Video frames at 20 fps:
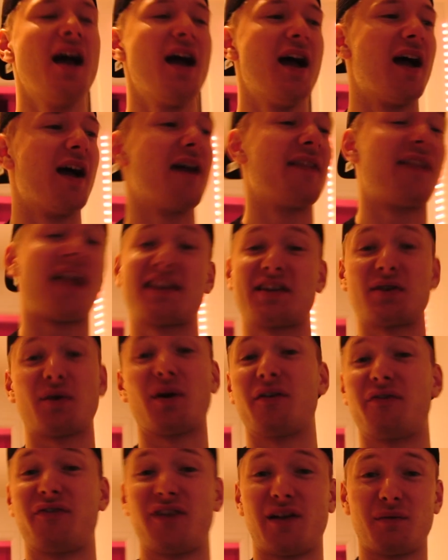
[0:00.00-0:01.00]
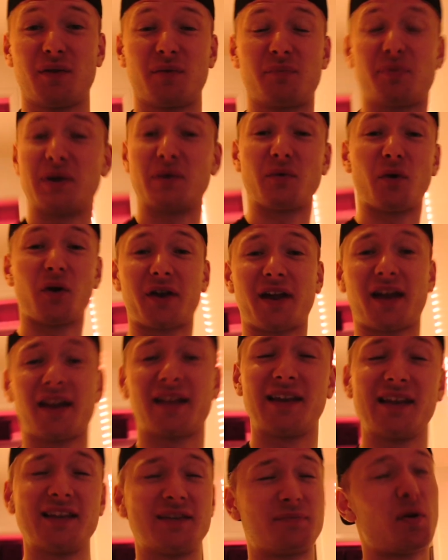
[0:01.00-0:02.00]
Uh, that's how I feel with pre-workout at
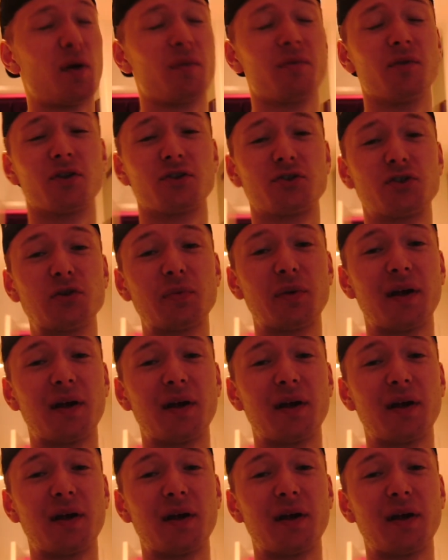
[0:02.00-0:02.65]
least, probably not super